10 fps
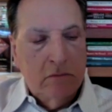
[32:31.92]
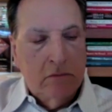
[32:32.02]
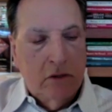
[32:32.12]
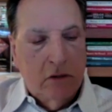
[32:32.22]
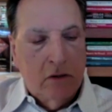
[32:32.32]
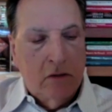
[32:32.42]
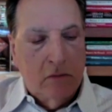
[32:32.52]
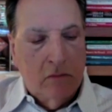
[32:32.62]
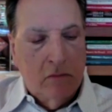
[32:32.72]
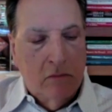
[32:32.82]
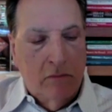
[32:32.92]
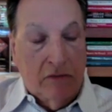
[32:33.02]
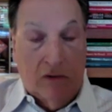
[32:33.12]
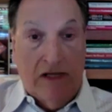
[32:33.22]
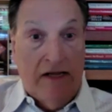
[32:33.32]
uh, be
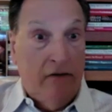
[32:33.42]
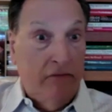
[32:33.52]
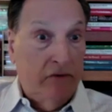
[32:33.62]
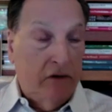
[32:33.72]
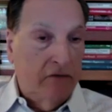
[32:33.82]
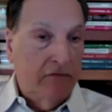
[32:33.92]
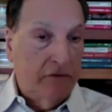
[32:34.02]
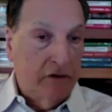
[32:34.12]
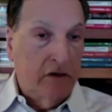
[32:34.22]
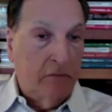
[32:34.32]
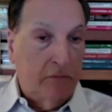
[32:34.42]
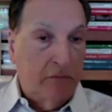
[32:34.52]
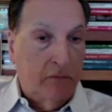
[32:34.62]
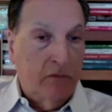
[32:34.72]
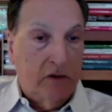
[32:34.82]
relieved of the
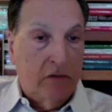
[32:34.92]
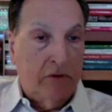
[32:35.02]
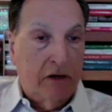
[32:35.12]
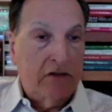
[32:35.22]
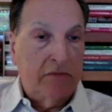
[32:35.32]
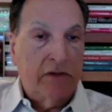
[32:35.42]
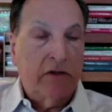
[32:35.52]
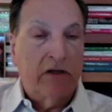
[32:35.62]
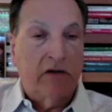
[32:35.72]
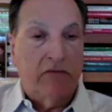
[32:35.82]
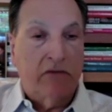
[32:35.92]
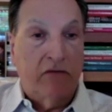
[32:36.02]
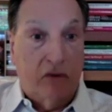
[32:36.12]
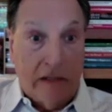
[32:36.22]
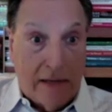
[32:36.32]
possibility of
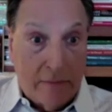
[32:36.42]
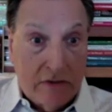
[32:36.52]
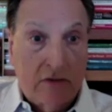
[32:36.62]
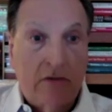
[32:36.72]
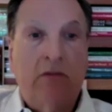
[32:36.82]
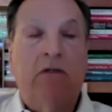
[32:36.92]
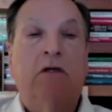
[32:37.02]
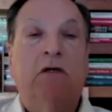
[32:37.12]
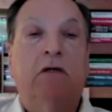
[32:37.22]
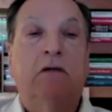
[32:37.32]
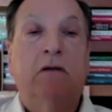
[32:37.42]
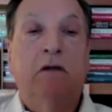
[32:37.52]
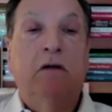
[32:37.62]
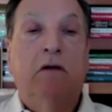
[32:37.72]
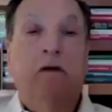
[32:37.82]
relapse or
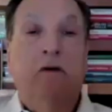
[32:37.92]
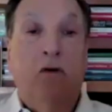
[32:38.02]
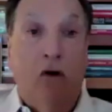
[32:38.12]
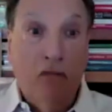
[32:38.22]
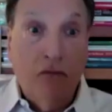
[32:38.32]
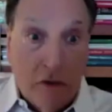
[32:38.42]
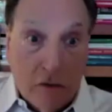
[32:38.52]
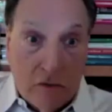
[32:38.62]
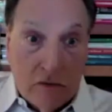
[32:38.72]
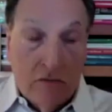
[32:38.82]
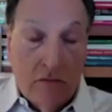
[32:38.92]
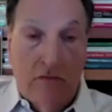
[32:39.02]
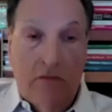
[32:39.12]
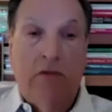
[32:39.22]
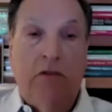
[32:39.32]
overdose.
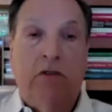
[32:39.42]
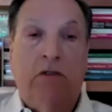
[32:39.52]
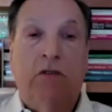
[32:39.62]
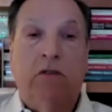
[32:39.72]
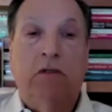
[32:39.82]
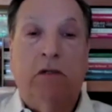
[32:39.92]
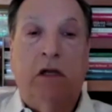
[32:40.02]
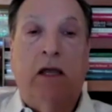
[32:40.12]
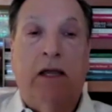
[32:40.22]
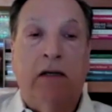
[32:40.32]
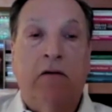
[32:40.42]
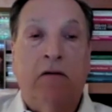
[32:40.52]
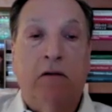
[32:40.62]
And